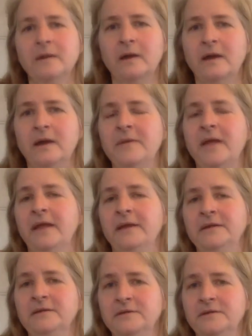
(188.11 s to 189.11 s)

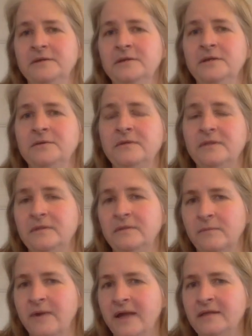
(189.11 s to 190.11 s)
And
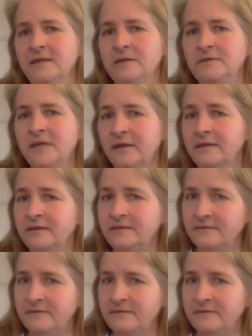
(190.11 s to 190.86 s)
the way that you tell that